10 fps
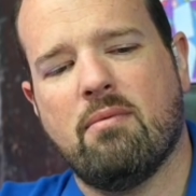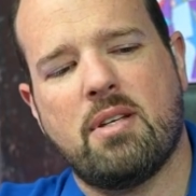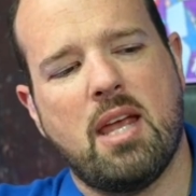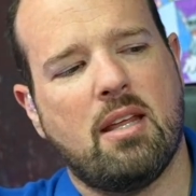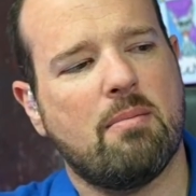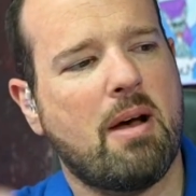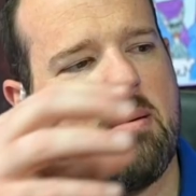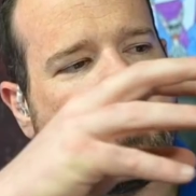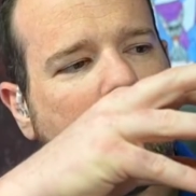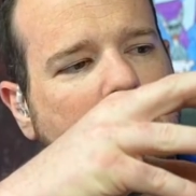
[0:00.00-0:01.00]
taking the
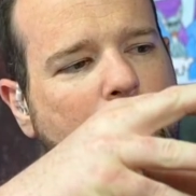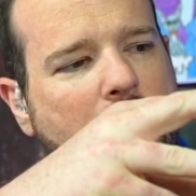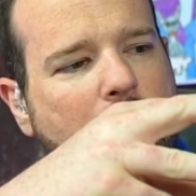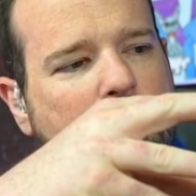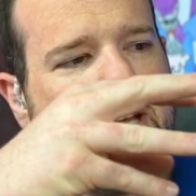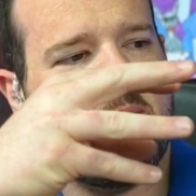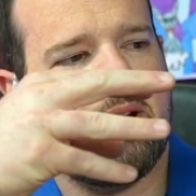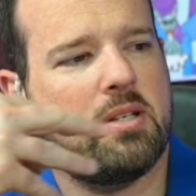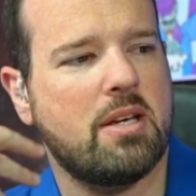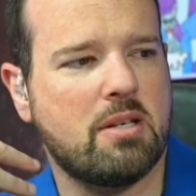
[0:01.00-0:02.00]
Bible and letting the Bible say what
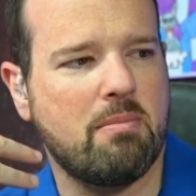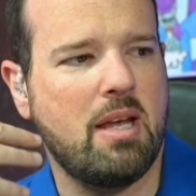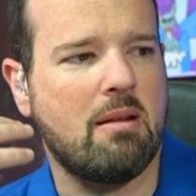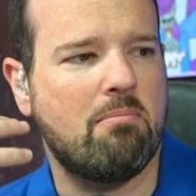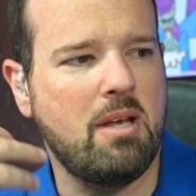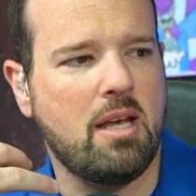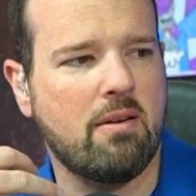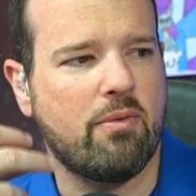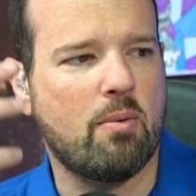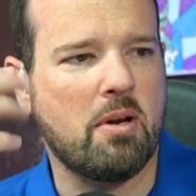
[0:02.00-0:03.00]
it says to me and me
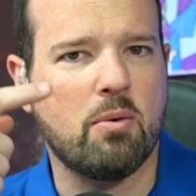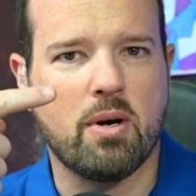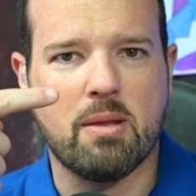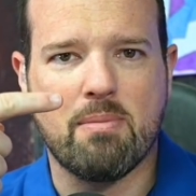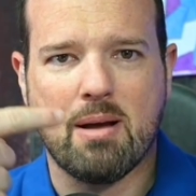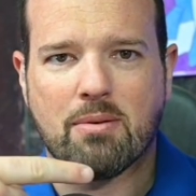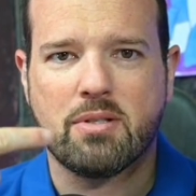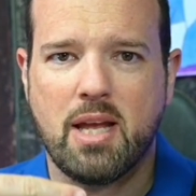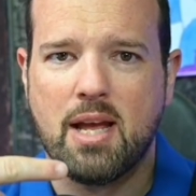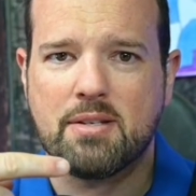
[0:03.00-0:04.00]
conforming to what the Bible
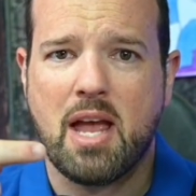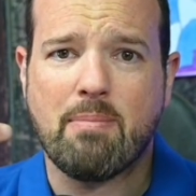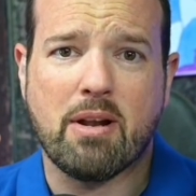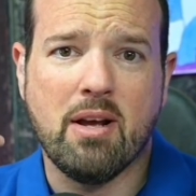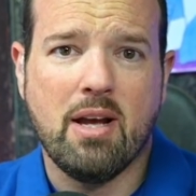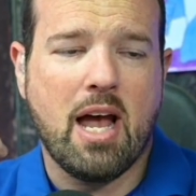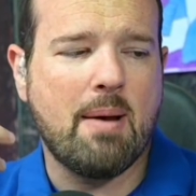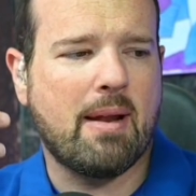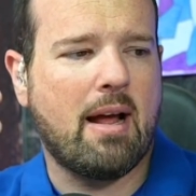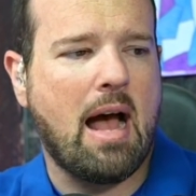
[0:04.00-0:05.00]
says? How about, how
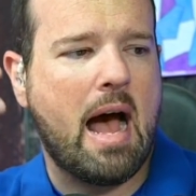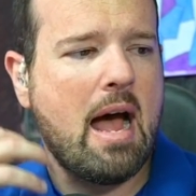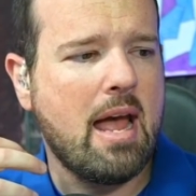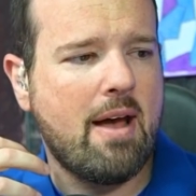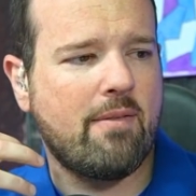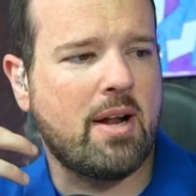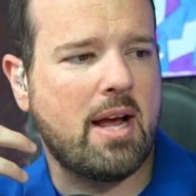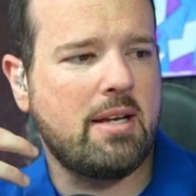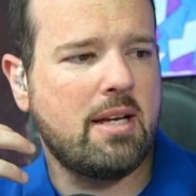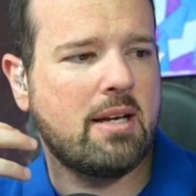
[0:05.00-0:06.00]
about I have an
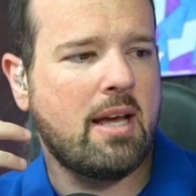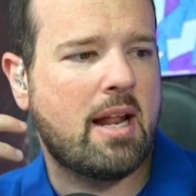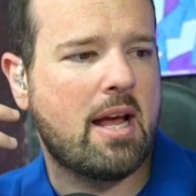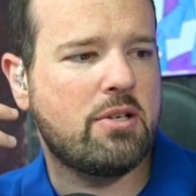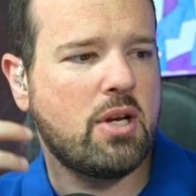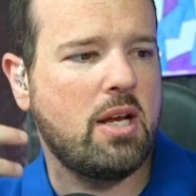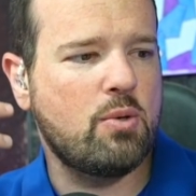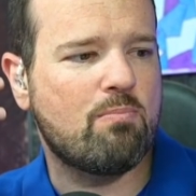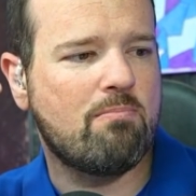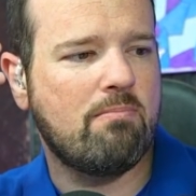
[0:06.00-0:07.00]
idea and I
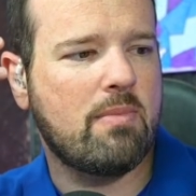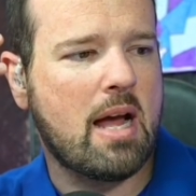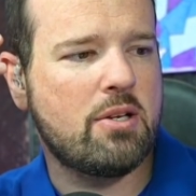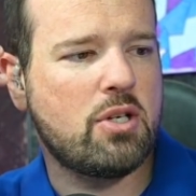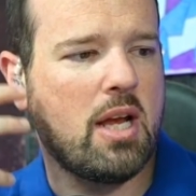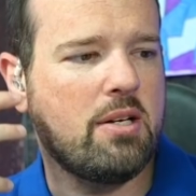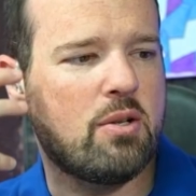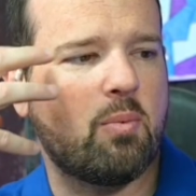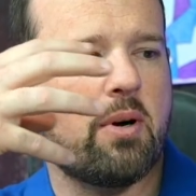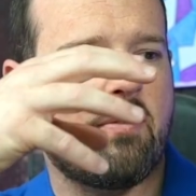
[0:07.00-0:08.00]
change, I change
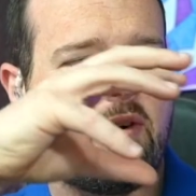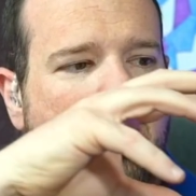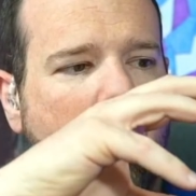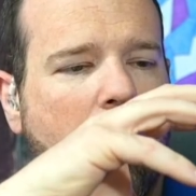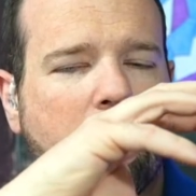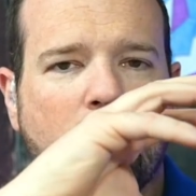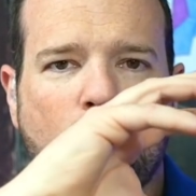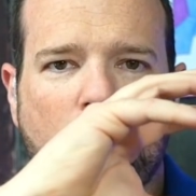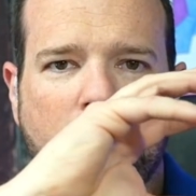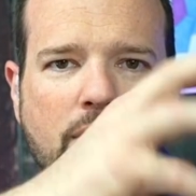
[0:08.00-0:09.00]
the Word of God, and the
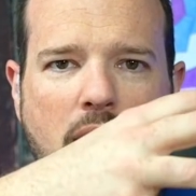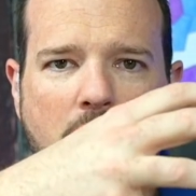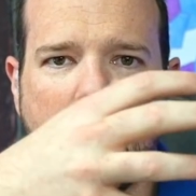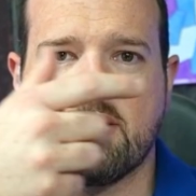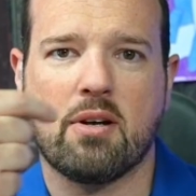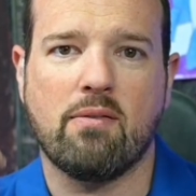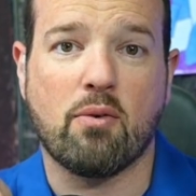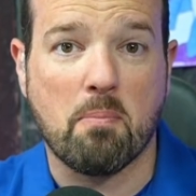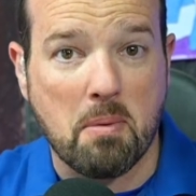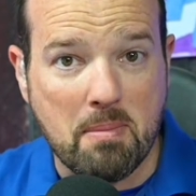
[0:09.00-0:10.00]
Word of God has to
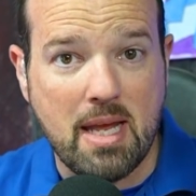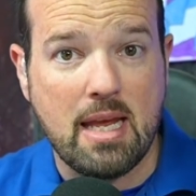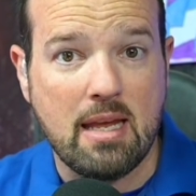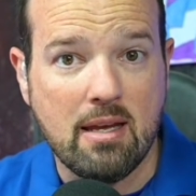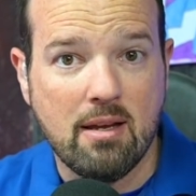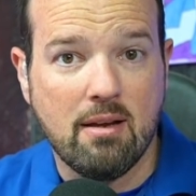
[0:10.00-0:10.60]
conform to me